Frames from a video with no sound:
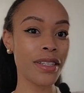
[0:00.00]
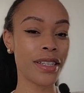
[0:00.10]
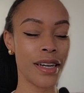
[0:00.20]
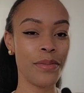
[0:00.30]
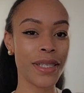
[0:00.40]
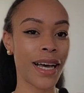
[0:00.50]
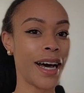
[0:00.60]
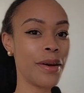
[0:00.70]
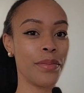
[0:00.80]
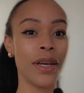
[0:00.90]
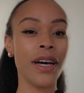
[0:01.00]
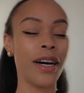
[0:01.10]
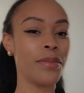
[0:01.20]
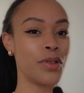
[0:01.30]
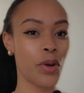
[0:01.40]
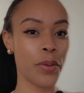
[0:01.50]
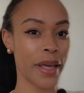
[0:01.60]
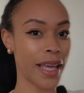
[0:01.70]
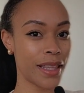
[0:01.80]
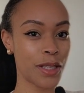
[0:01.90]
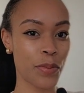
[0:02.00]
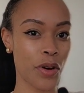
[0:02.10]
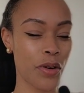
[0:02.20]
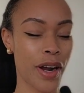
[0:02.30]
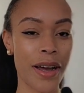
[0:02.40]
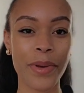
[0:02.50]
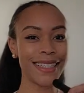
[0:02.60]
gems that I'm absorbing in this program.